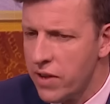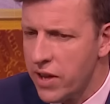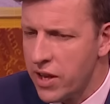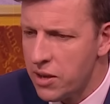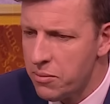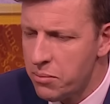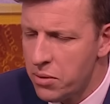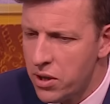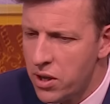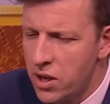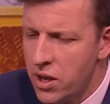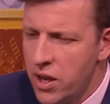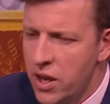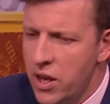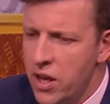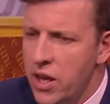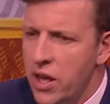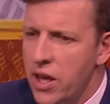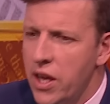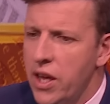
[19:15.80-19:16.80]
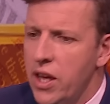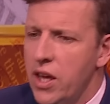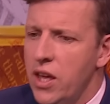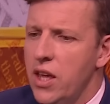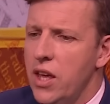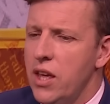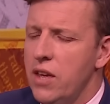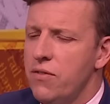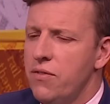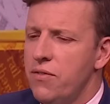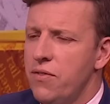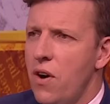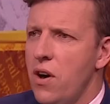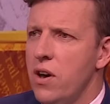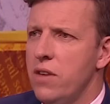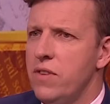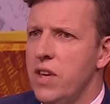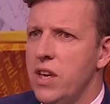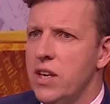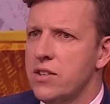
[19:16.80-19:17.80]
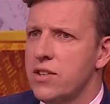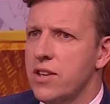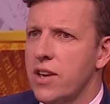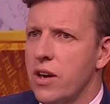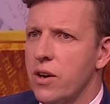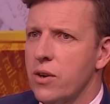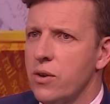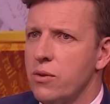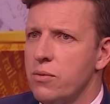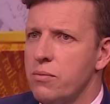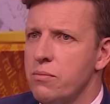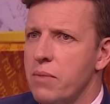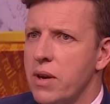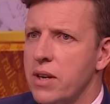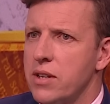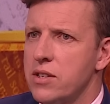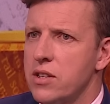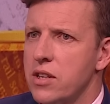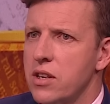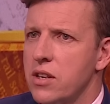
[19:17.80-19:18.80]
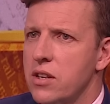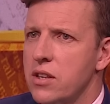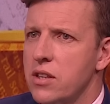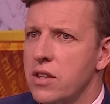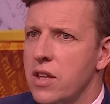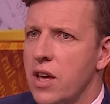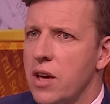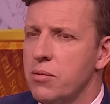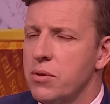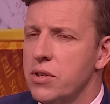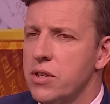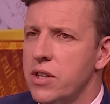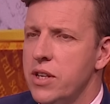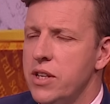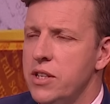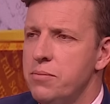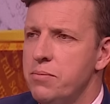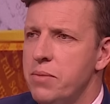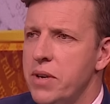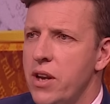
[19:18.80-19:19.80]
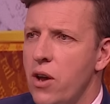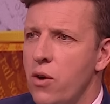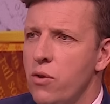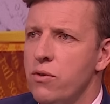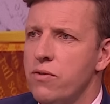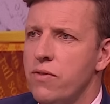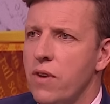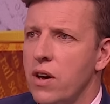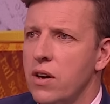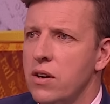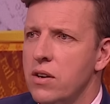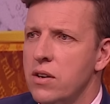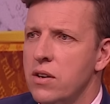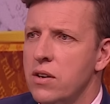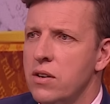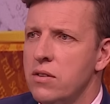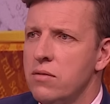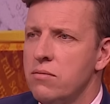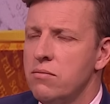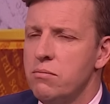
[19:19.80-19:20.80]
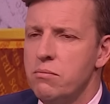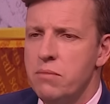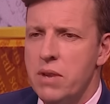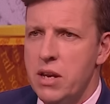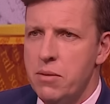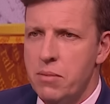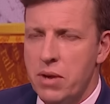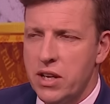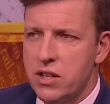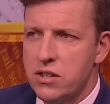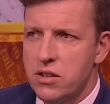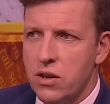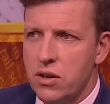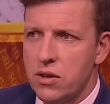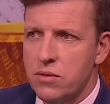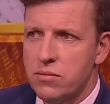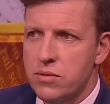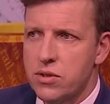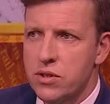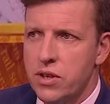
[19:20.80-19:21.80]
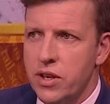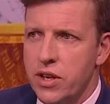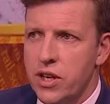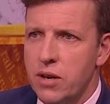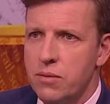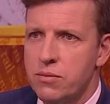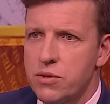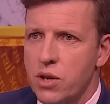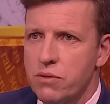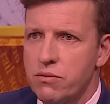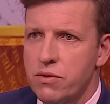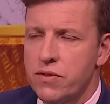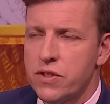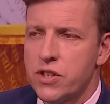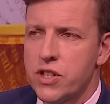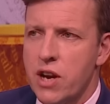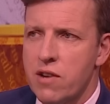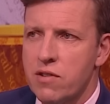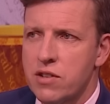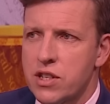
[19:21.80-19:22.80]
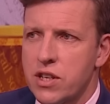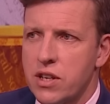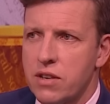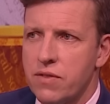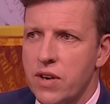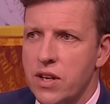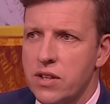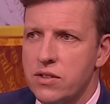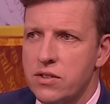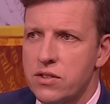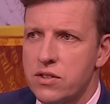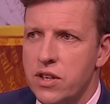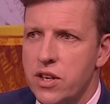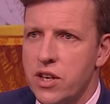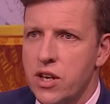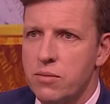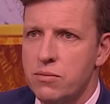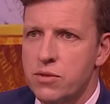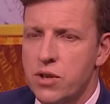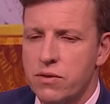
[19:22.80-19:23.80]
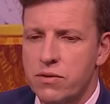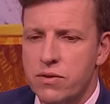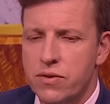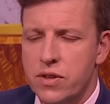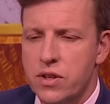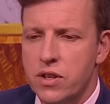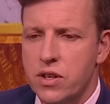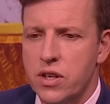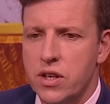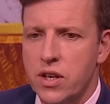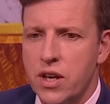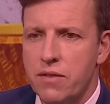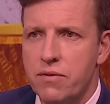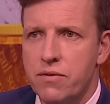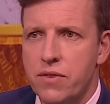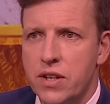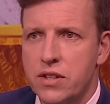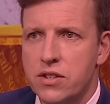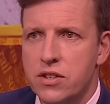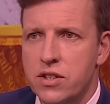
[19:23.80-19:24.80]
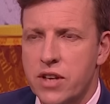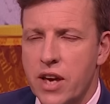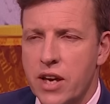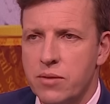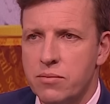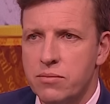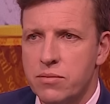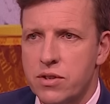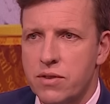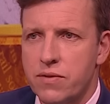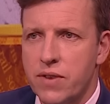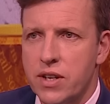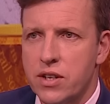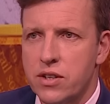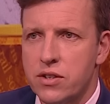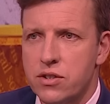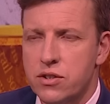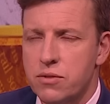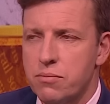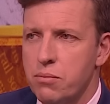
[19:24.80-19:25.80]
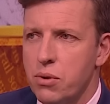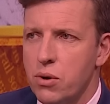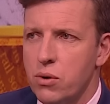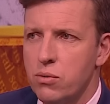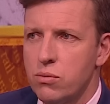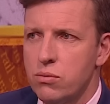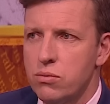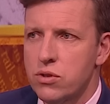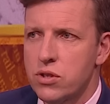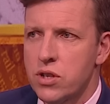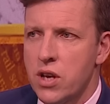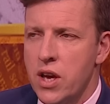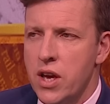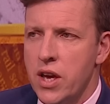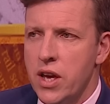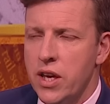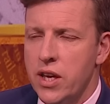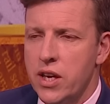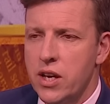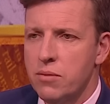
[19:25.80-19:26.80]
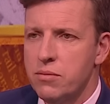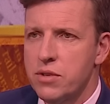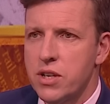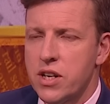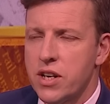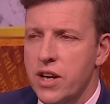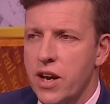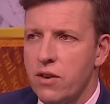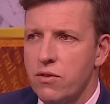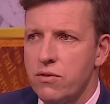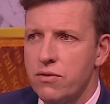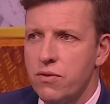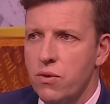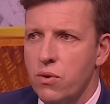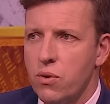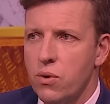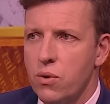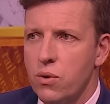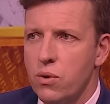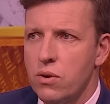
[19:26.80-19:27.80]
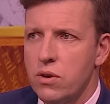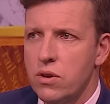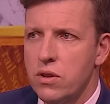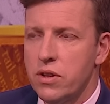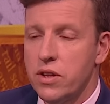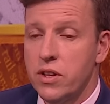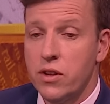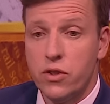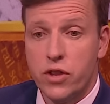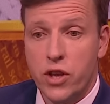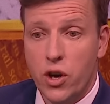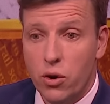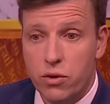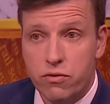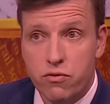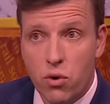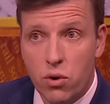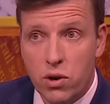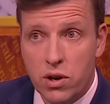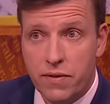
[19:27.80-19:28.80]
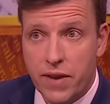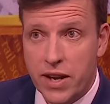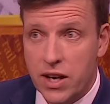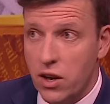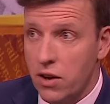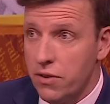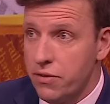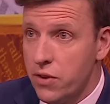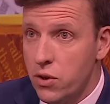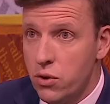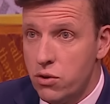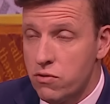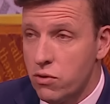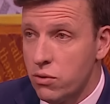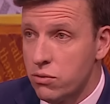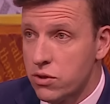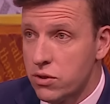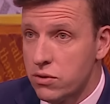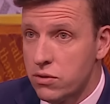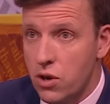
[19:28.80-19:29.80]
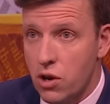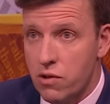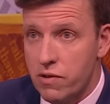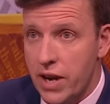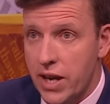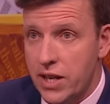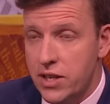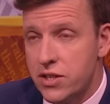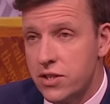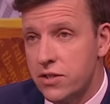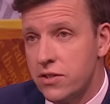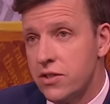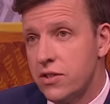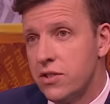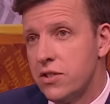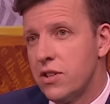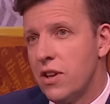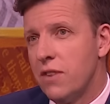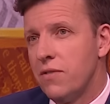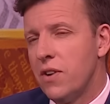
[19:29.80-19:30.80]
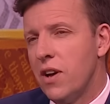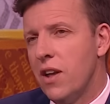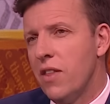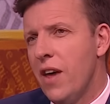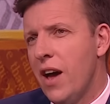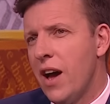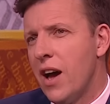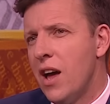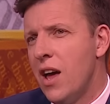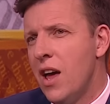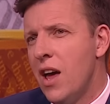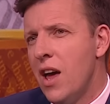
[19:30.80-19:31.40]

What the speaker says: here, but 5 years ago, Megxit happened, he's been over many, many times. He comes over for charity events. He comes over for the Invictus Games event at St Paul's. He comes in and out for the odd royal event, like funerals and coronations and stuff like that.